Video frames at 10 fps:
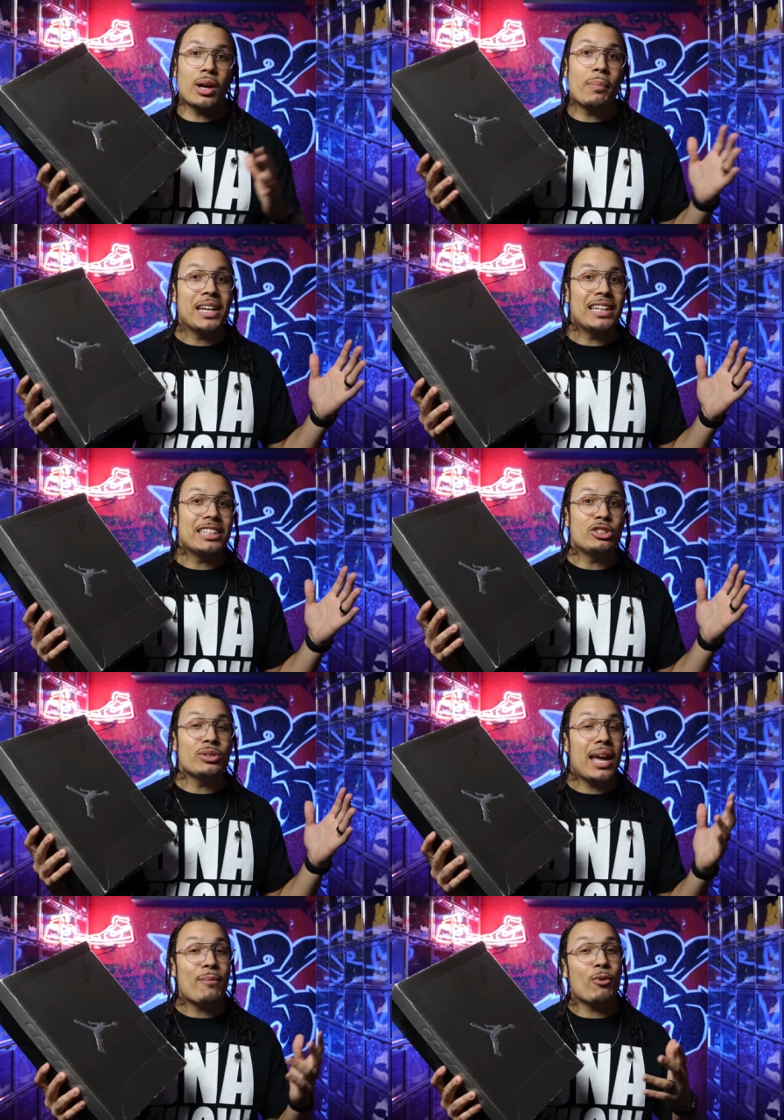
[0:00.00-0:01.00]
So I've been in the shoe
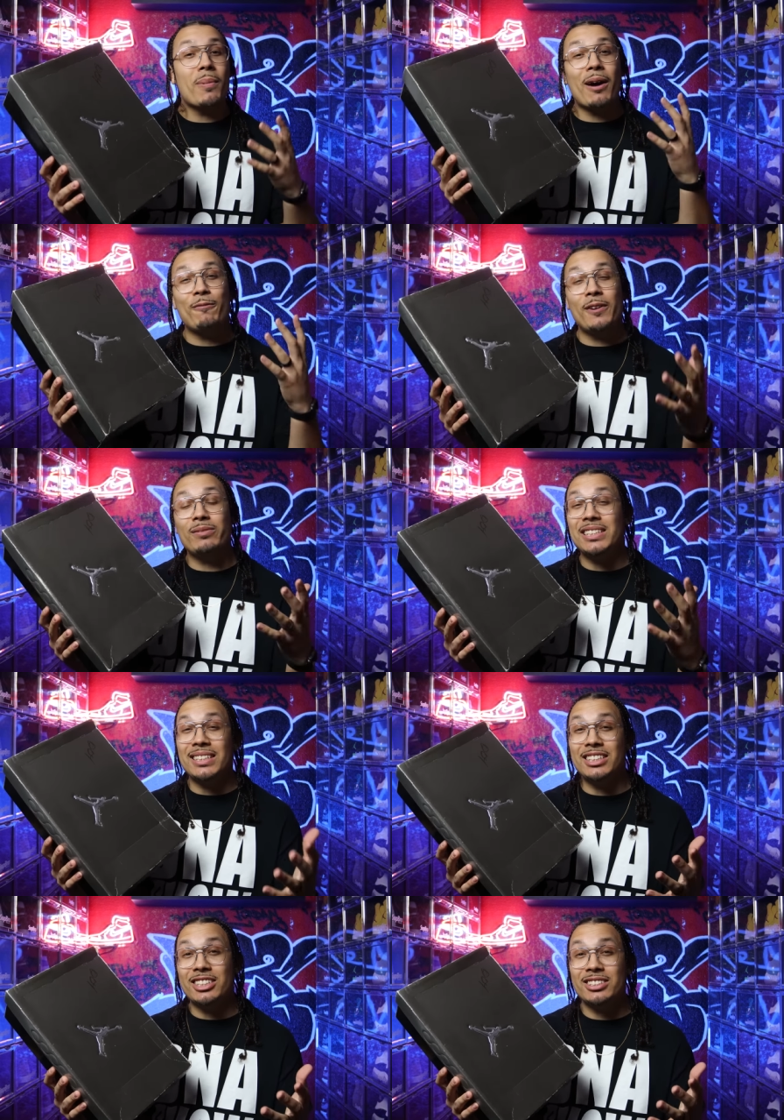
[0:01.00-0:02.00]
game for about
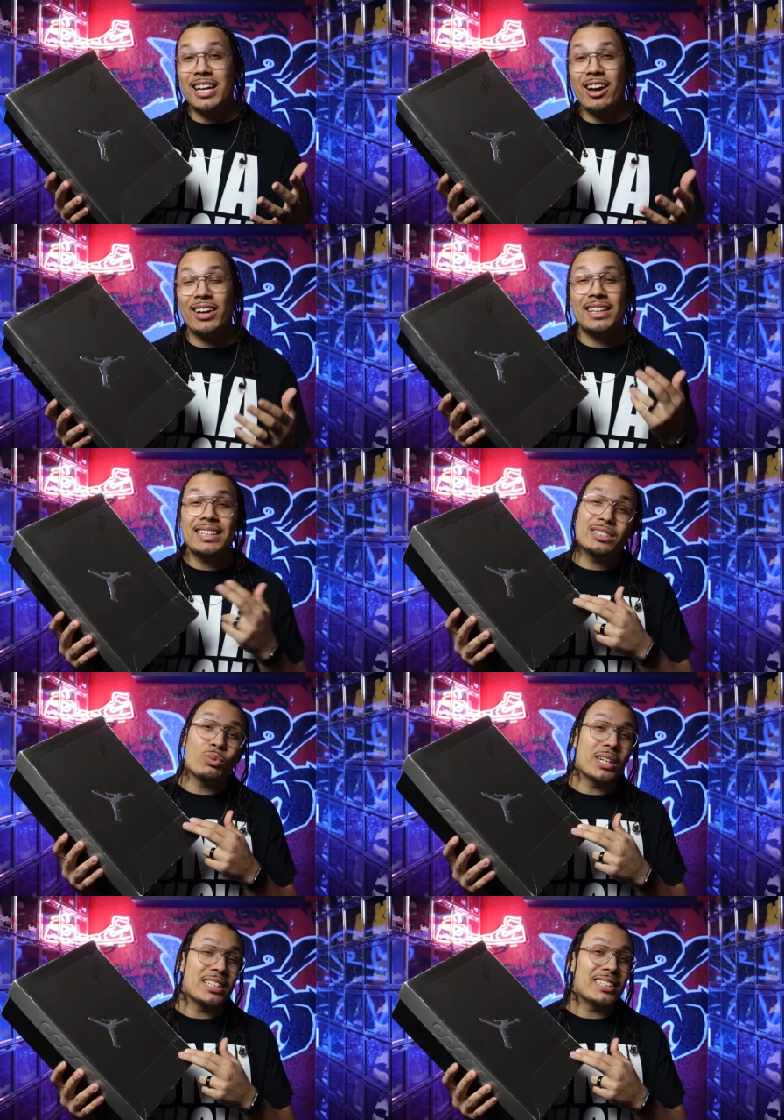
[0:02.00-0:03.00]
15 years now, and this is
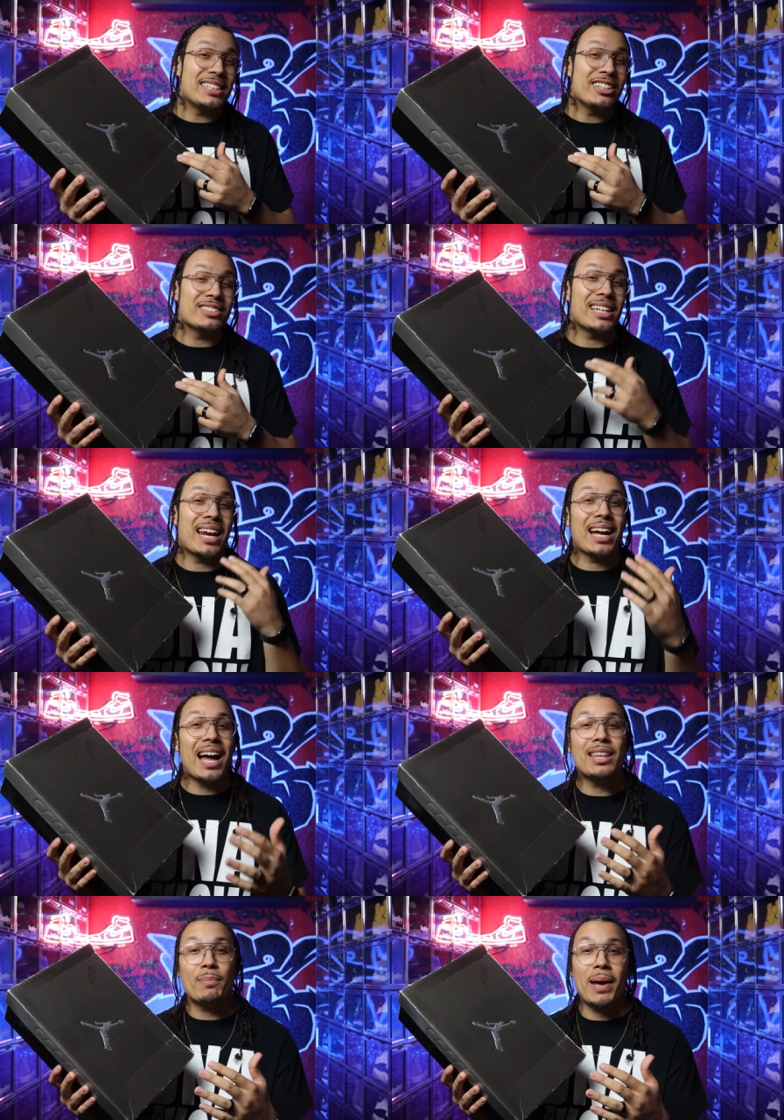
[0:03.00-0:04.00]
one of the sneakers that I
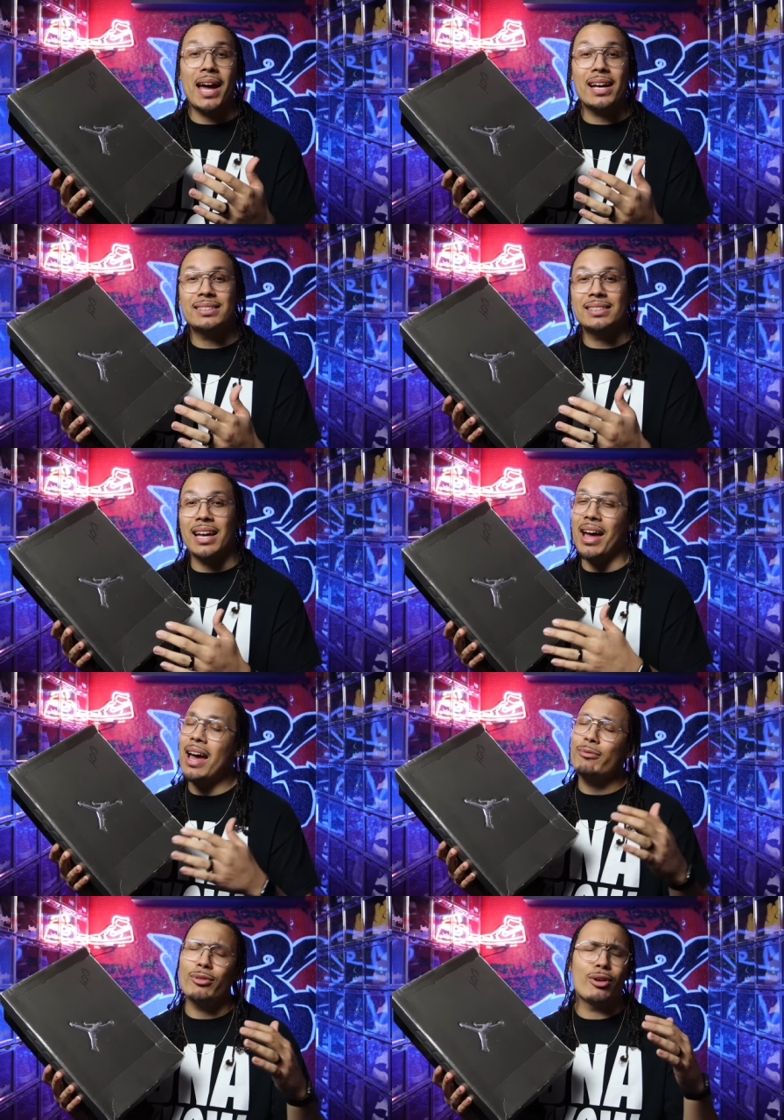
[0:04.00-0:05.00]
got in the past, I
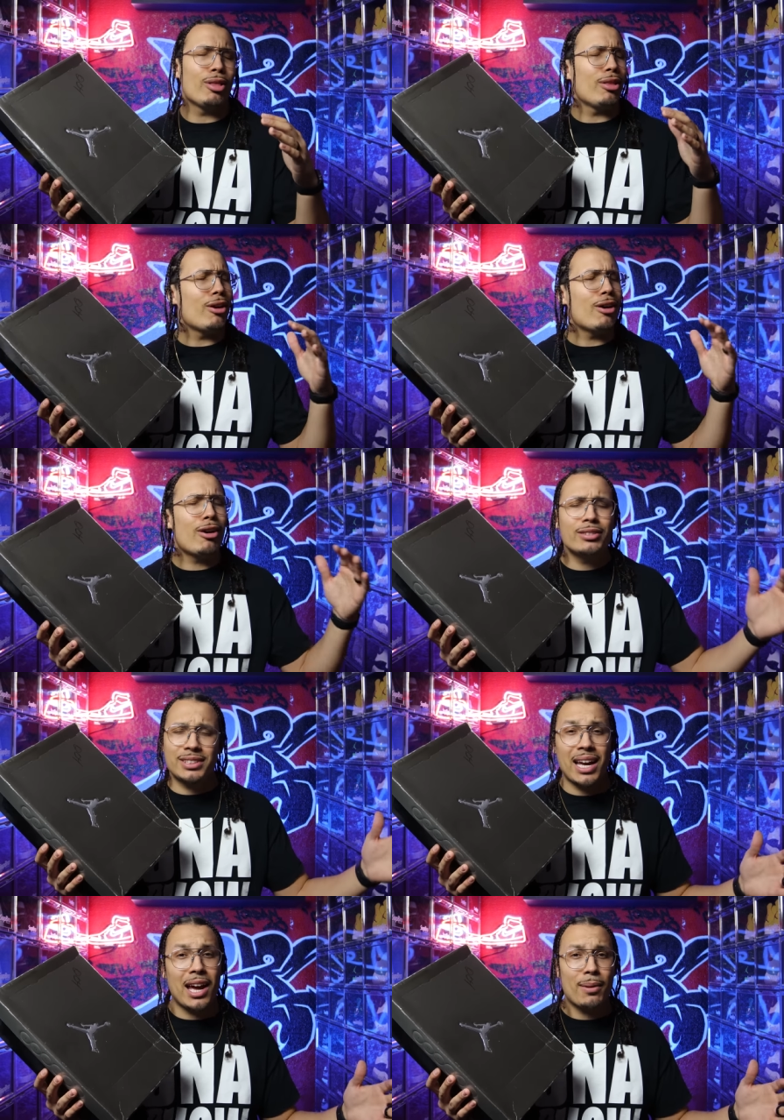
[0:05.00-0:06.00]
had for a long
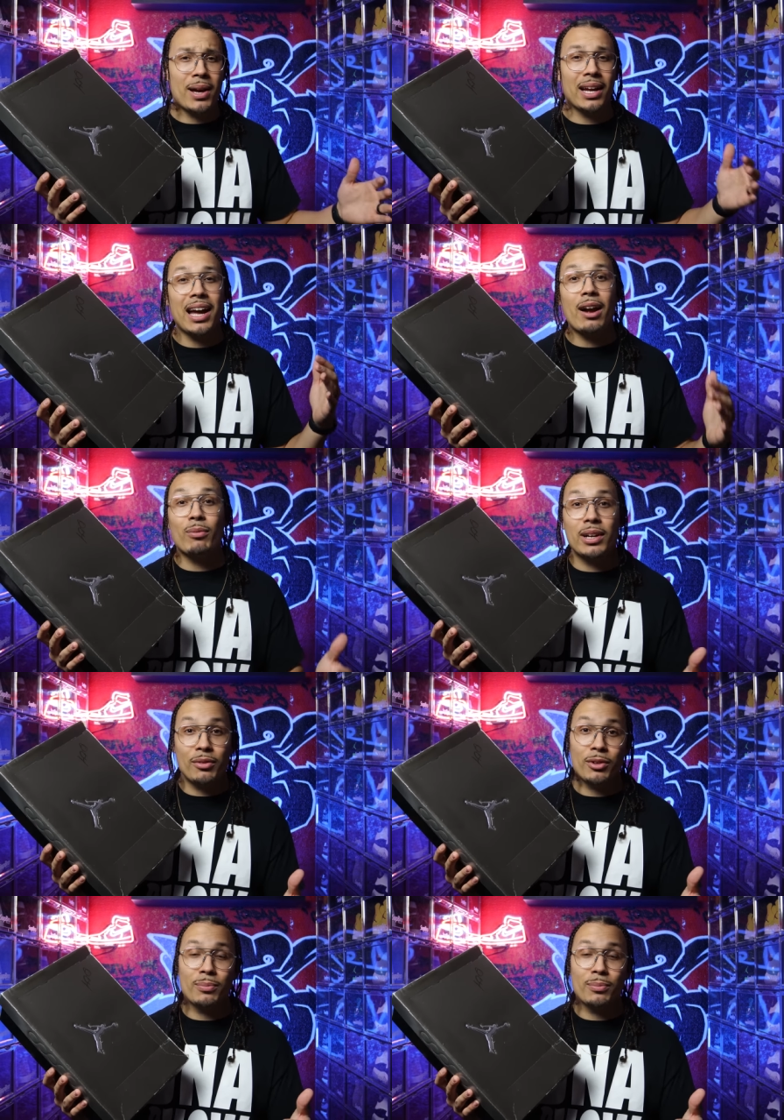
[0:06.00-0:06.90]
time, got rid of